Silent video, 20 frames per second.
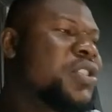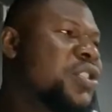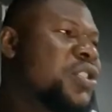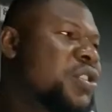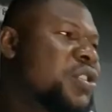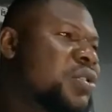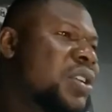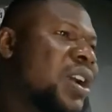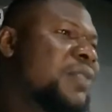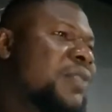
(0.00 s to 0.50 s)
You
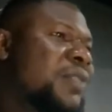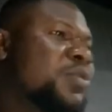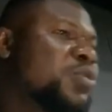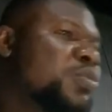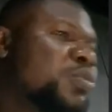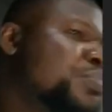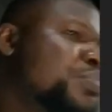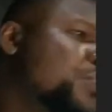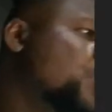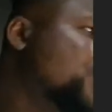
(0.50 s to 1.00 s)
don't have to
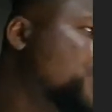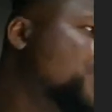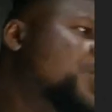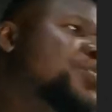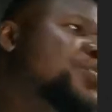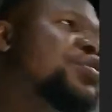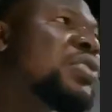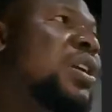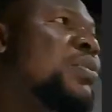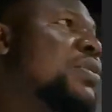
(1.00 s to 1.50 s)
push the
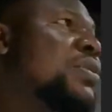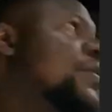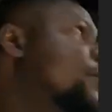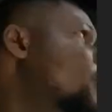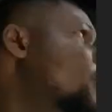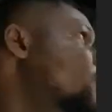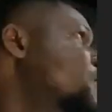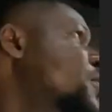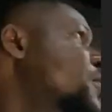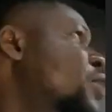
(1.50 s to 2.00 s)
drawer with the
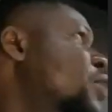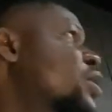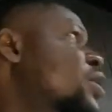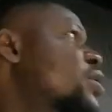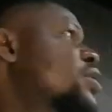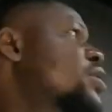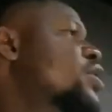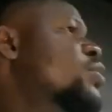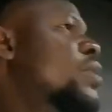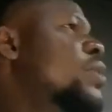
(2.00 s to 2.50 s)
force before it
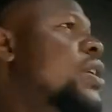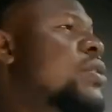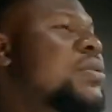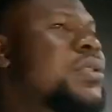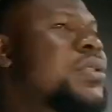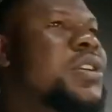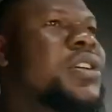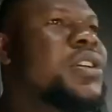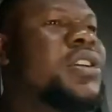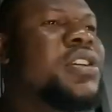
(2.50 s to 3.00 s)
closes well.
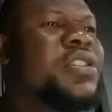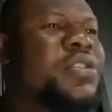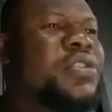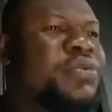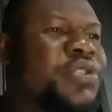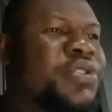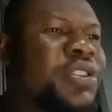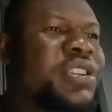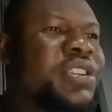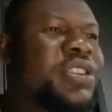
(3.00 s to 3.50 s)

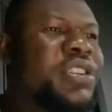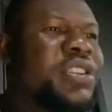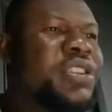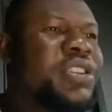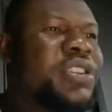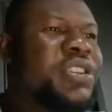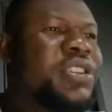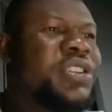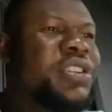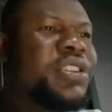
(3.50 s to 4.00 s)
Just a little
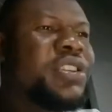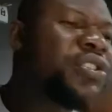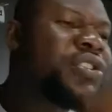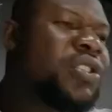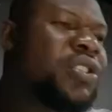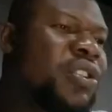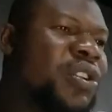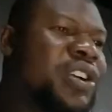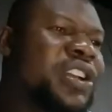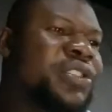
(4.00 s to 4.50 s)
touch
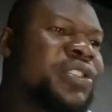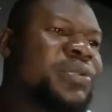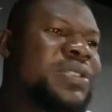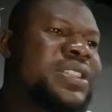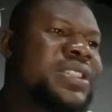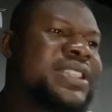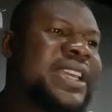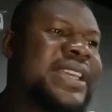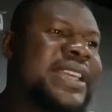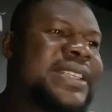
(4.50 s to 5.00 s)
or a little
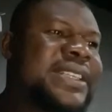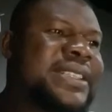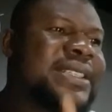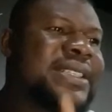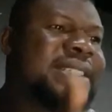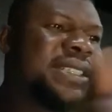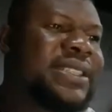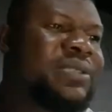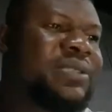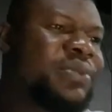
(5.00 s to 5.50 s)

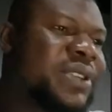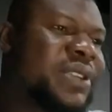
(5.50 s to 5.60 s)
sense with a